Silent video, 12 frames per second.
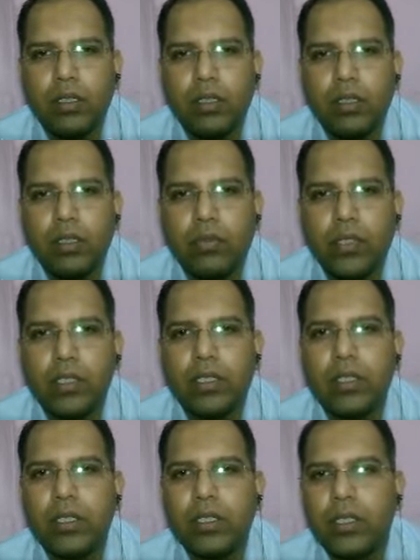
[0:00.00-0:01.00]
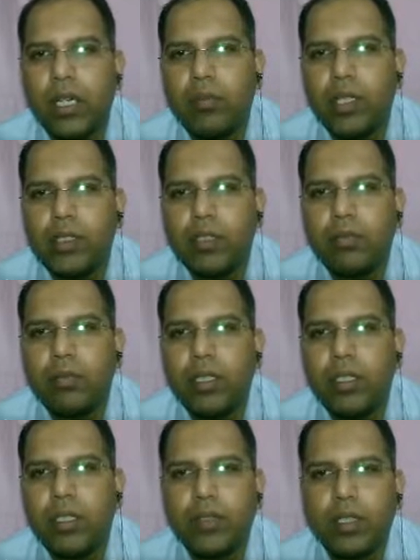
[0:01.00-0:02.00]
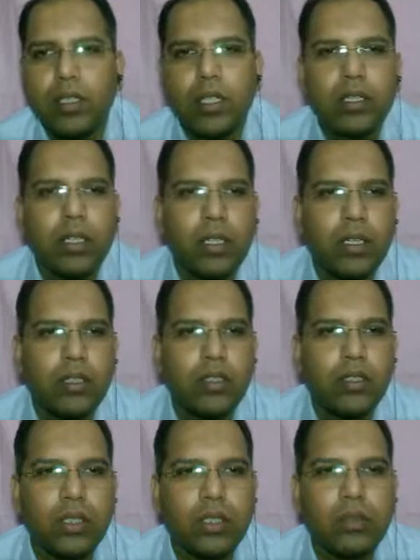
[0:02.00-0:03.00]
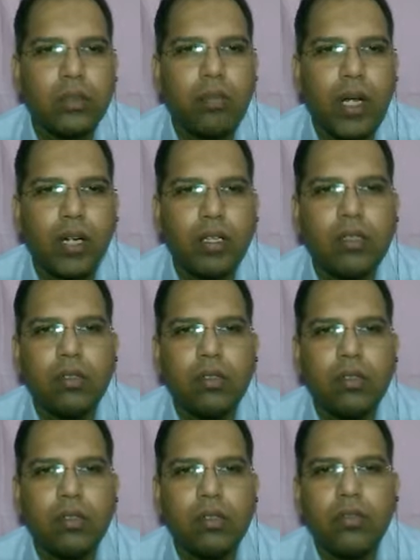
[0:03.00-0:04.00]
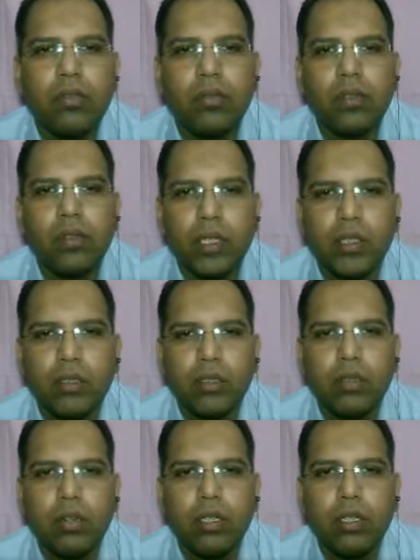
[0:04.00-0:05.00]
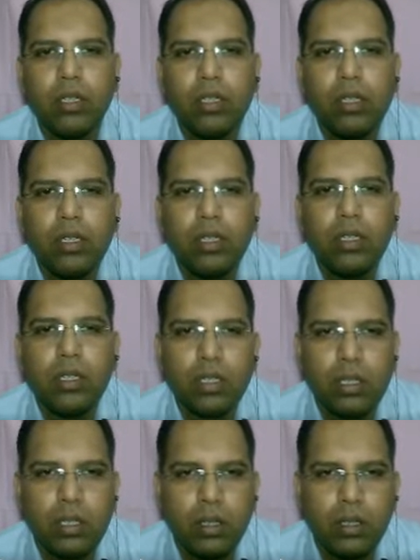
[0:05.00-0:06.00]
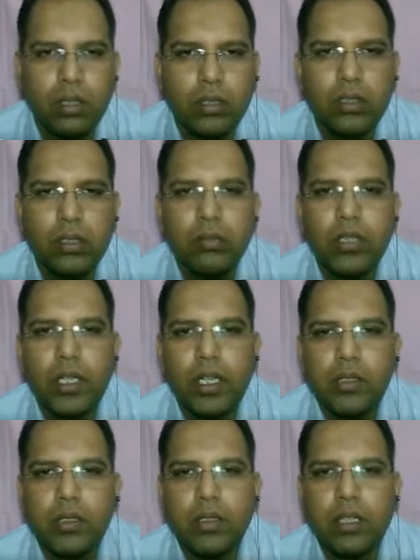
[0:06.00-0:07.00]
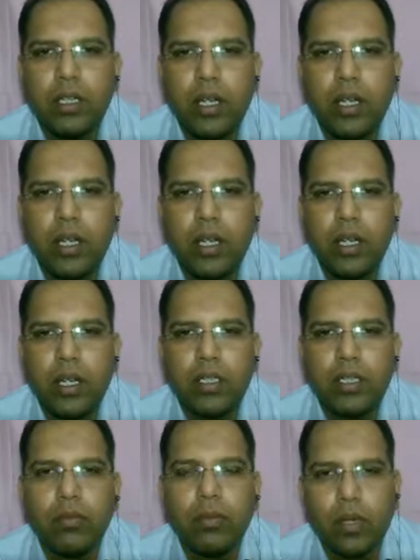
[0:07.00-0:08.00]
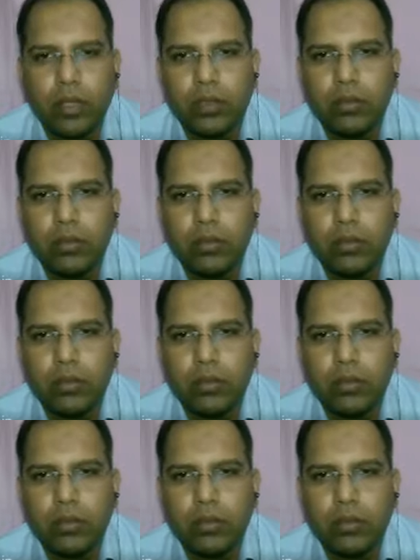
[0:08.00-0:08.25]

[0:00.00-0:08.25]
physical examination may reveal a characteristic pattern of inflammation called or termed as active border.